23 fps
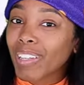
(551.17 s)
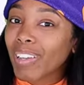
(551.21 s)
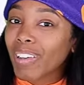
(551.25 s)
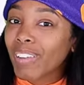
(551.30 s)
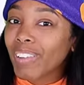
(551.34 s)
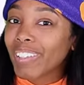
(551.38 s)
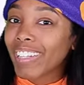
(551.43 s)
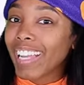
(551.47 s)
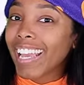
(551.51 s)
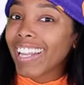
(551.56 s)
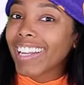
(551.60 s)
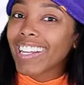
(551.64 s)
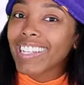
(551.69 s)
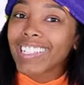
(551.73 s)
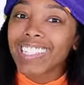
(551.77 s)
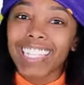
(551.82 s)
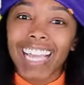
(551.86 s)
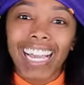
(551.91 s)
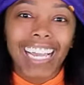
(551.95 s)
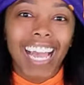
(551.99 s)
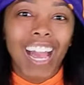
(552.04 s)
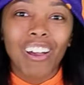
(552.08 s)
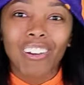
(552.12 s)
a co-creator,
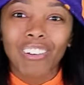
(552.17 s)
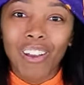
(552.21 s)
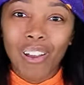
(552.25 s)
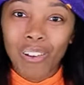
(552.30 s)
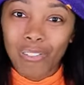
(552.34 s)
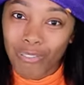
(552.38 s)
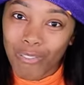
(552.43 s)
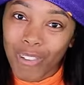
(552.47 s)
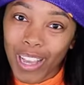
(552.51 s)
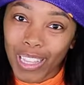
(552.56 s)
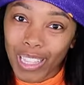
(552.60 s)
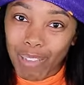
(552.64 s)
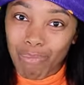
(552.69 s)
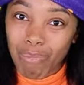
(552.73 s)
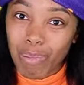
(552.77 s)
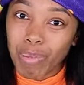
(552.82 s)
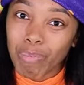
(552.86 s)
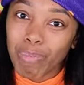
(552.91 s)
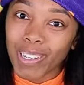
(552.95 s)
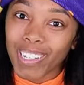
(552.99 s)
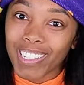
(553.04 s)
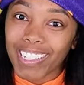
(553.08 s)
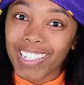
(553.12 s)
check out Rella B
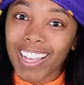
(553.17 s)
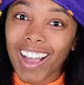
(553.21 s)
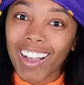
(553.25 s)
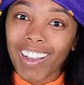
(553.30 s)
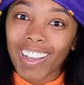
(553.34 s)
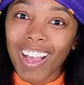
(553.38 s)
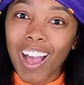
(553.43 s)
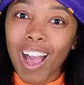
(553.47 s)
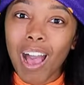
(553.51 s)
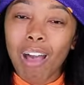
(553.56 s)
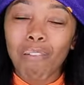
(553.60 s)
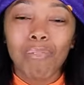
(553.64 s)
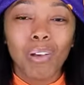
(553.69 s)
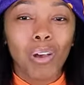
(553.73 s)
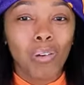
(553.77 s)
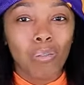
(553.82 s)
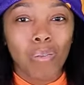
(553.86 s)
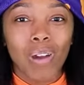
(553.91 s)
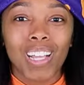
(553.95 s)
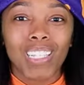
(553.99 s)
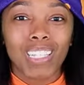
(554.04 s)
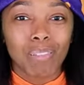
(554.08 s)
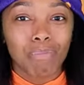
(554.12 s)
Books dot com
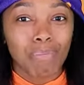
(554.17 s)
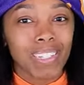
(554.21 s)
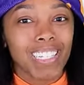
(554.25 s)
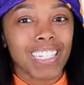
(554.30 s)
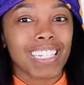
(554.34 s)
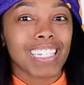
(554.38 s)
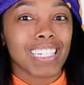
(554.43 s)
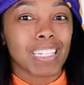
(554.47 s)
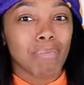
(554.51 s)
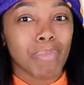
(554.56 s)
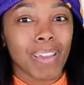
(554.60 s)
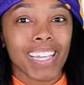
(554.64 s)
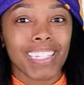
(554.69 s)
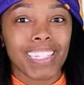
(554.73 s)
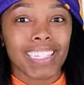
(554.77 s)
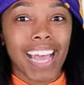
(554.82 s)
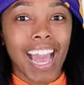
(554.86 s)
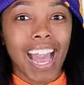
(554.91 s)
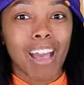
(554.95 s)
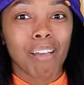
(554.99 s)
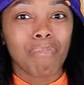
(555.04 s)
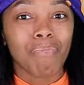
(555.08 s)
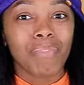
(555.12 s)
Want to Participate
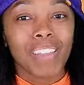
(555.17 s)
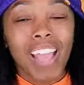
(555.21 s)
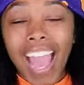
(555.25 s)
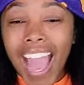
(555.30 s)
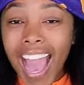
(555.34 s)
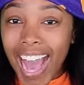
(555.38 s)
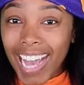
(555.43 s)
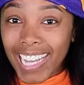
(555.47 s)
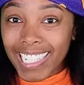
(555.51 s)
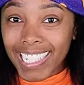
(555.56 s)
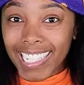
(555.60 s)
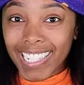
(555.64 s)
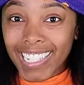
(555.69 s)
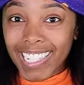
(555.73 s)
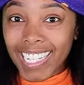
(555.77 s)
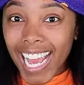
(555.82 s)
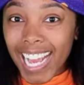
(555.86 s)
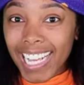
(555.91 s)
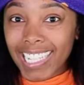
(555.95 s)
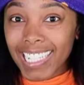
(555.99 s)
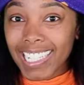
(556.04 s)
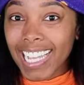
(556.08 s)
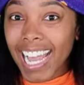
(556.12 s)
tab. I'll see you
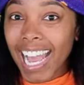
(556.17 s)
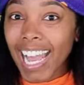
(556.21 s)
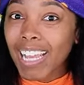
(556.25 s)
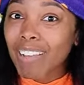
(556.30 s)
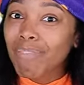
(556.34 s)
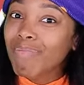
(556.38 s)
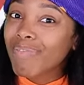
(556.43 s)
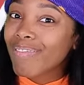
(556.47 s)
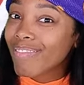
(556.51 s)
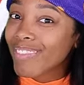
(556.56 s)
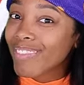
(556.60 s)
next time.